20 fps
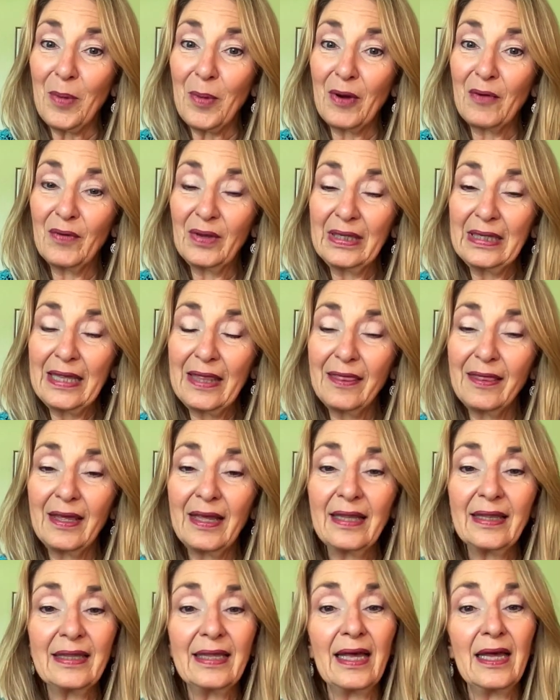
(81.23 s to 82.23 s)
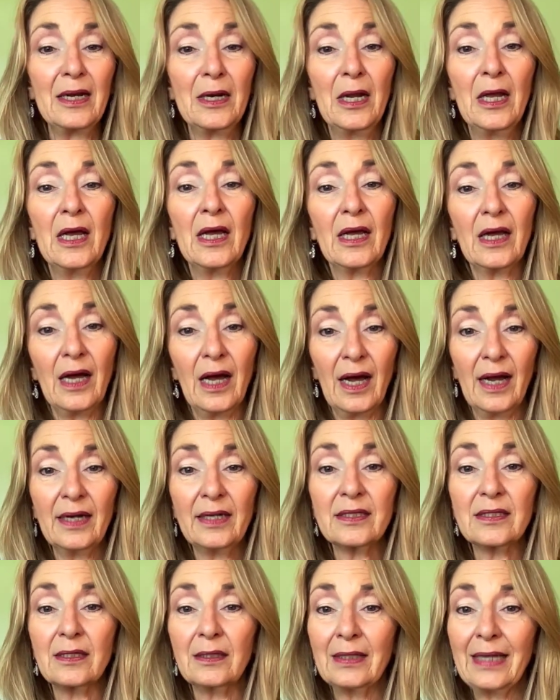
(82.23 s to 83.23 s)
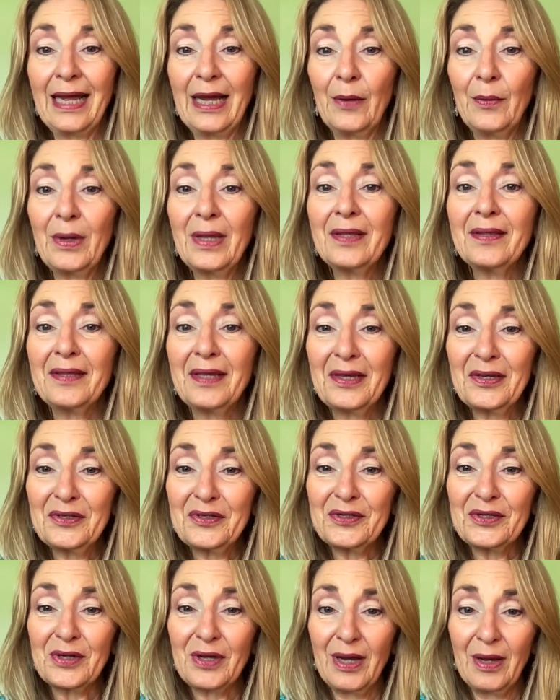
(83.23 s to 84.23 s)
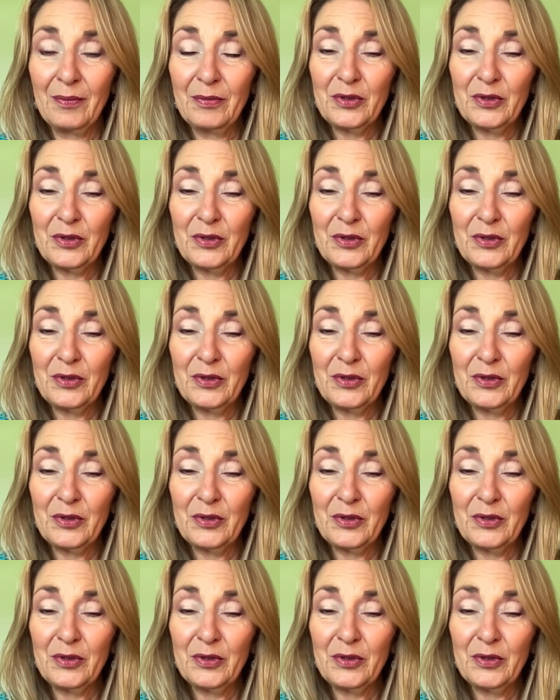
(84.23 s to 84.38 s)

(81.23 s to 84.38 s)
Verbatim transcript: I really think that God is allowing things to come